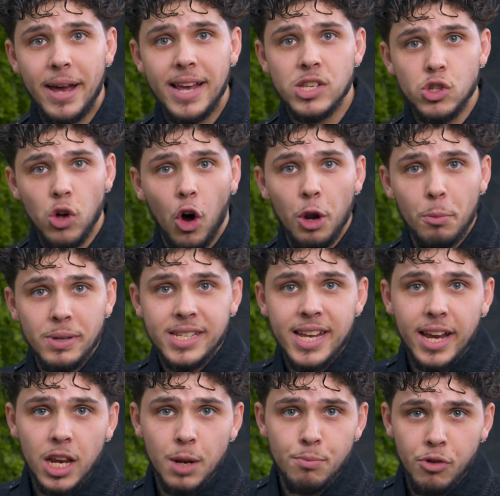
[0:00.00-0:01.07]
based on a
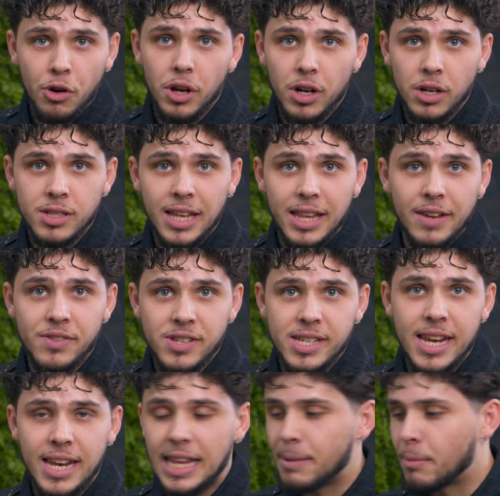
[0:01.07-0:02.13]
particular product that they've
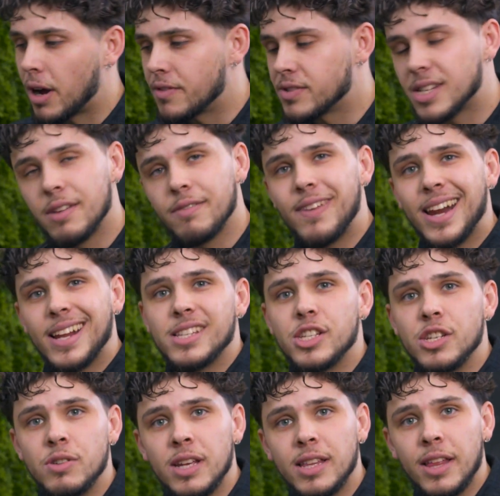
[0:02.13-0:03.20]
seen. They might have seen a
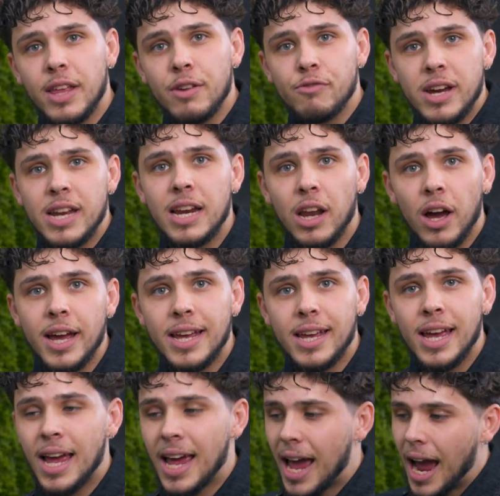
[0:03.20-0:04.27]
vanity unit that they really
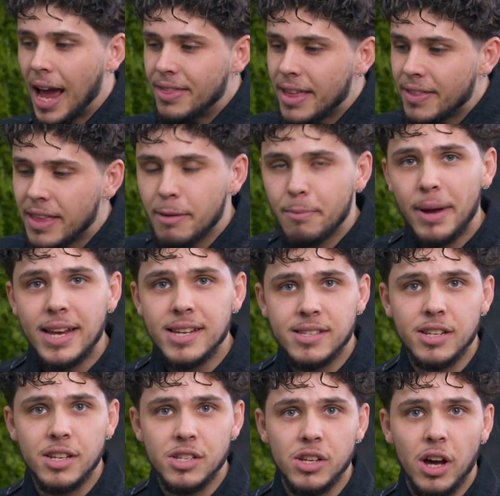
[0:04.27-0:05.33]
like, and then they base
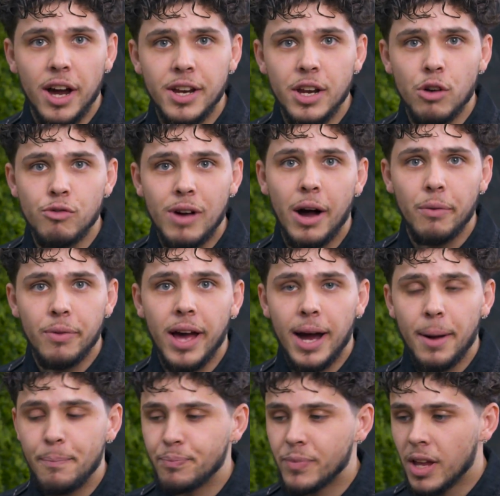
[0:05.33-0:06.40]
the design around
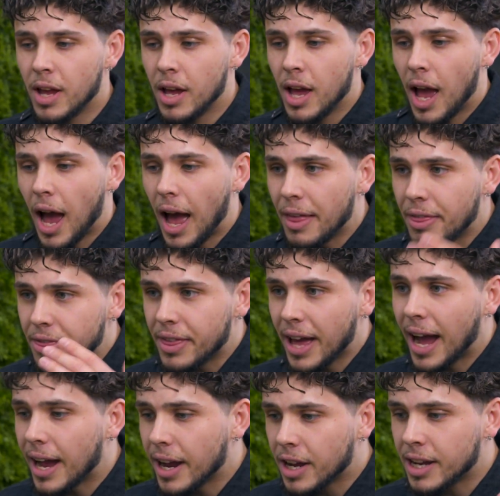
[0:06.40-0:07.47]
that. And
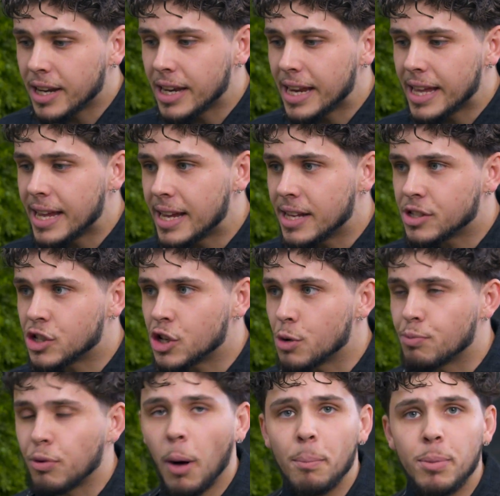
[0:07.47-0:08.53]
that can lead to
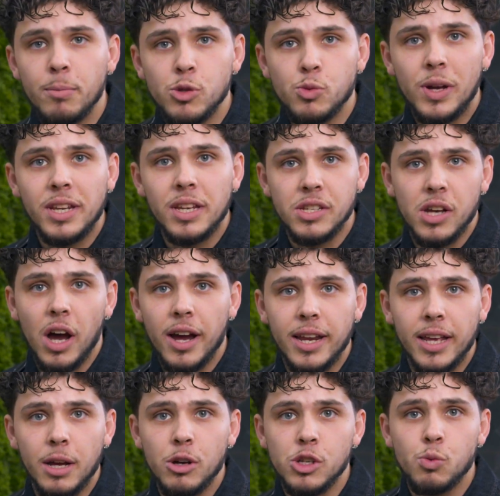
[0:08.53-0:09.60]
problems when
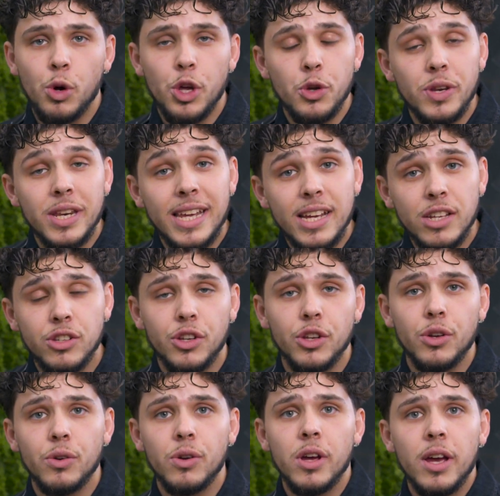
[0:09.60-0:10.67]
designing, because what you need to
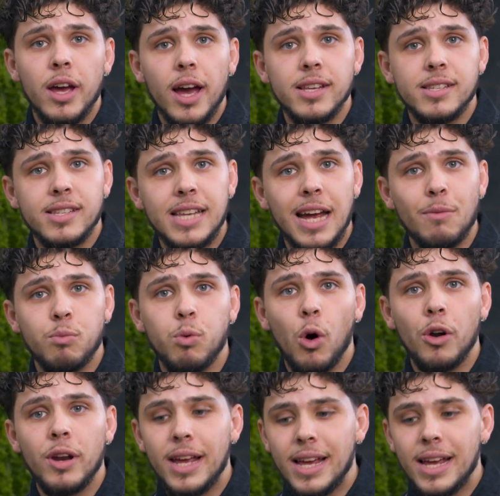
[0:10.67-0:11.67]
do as step one